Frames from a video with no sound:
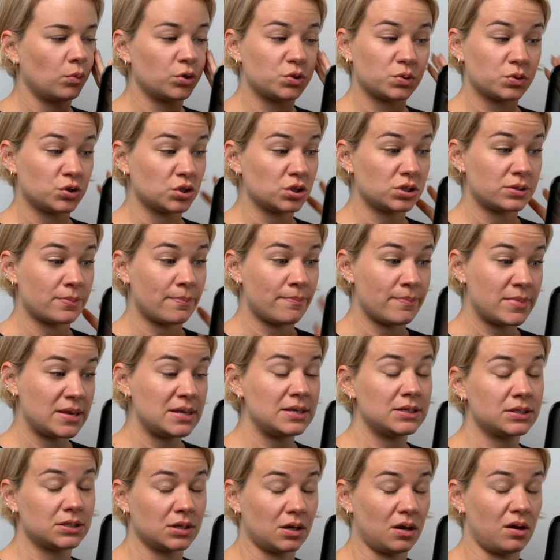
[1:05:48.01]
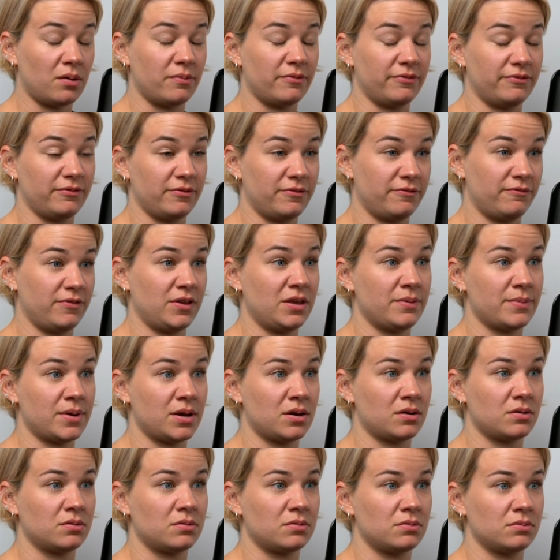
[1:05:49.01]
which was just a meetup for
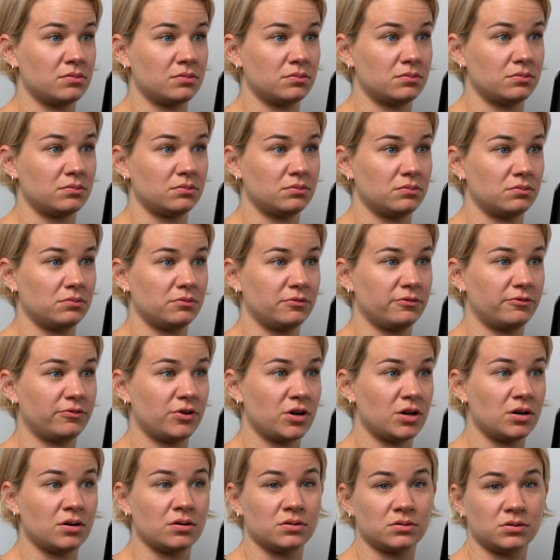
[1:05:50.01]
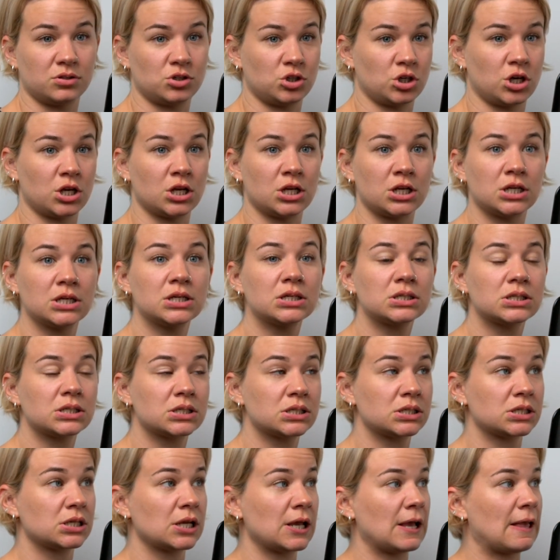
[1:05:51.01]
female freelance
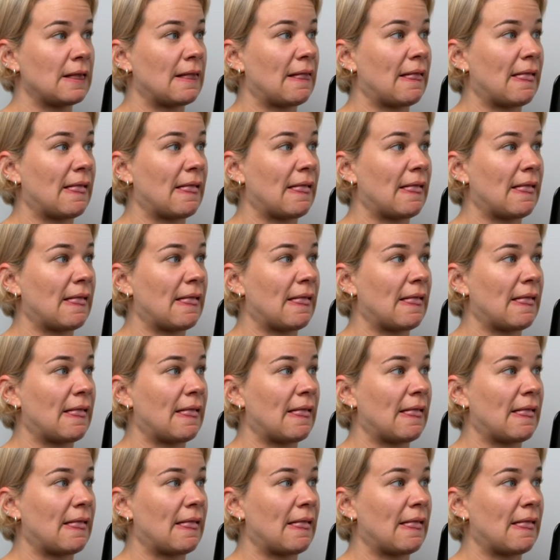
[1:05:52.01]
journalists.